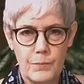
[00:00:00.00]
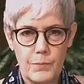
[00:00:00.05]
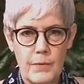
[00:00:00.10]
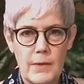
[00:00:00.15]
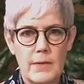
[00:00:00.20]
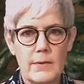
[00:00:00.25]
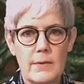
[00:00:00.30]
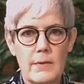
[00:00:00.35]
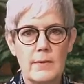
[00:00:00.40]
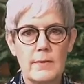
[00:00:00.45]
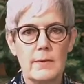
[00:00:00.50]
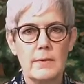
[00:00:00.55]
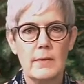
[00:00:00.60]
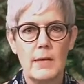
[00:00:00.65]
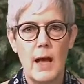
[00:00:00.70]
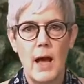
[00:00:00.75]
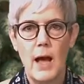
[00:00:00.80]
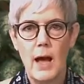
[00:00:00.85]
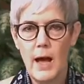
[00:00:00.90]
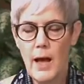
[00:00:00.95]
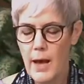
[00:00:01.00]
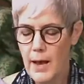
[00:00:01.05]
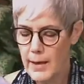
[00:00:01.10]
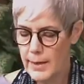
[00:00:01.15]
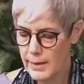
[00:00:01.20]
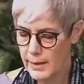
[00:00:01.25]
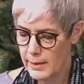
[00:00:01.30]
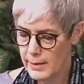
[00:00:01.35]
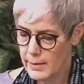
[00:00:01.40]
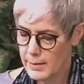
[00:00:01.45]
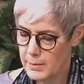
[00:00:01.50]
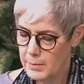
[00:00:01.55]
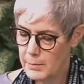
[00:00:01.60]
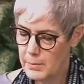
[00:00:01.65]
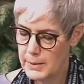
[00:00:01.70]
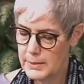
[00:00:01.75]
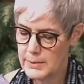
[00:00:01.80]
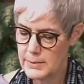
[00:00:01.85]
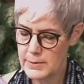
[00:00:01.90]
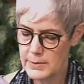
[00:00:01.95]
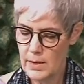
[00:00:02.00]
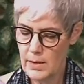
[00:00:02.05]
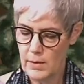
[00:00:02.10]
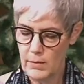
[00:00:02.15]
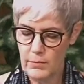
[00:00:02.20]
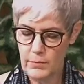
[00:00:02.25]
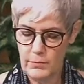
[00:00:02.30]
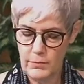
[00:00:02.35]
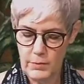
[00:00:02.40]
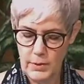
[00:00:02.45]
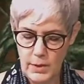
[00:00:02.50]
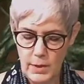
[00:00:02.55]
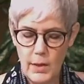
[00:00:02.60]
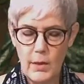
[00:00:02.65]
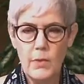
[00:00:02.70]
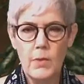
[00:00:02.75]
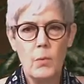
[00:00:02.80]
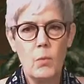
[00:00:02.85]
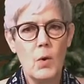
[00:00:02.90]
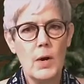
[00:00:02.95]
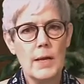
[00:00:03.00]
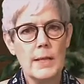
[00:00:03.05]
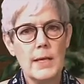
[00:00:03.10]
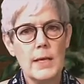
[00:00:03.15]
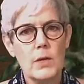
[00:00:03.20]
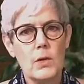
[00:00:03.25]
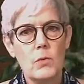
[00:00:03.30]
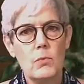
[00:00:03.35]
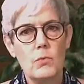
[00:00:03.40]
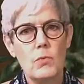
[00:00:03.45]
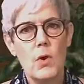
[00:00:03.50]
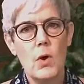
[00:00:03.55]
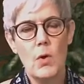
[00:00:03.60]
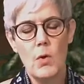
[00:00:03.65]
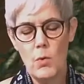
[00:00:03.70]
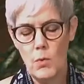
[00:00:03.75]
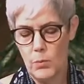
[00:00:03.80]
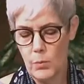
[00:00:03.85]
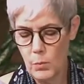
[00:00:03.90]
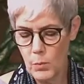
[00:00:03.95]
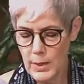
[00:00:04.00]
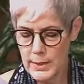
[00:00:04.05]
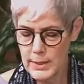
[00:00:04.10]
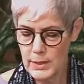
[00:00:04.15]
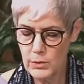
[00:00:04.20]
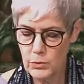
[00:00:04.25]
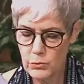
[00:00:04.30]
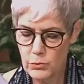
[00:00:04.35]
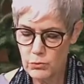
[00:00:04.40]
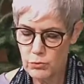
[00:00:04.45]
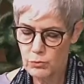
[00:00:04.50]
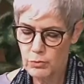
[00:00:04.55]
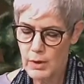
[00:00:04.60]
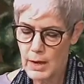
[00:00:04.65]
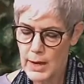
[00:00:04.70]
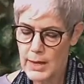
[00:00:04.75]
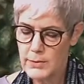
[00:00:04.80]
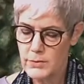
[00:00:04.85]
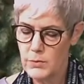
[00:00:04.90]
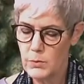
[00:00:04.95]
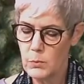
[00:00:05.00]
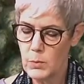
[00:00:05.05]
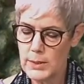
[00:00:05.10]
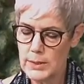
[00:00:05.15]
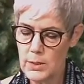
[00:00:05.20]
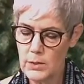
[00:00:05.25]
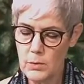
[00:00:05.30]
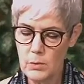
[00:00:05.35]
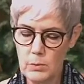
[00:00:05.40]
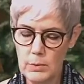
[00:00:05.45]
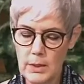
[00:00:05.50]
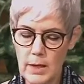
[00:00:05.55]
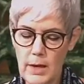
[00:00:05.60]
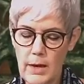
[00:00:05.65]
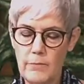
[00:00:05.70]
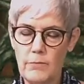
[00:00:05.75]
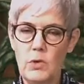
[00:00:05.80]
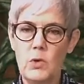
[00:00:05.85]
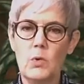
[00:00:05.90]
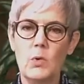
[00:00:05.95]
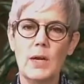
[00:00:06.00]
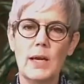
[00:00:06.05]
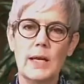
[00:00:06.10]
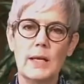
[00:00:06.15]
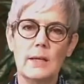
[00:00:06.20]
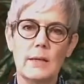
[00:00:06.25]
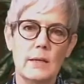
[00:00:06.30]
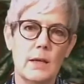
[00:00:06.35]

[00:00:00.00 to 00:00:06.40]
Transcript: "This is I myself, the one that you know, the one that you trust, the one that you love. You can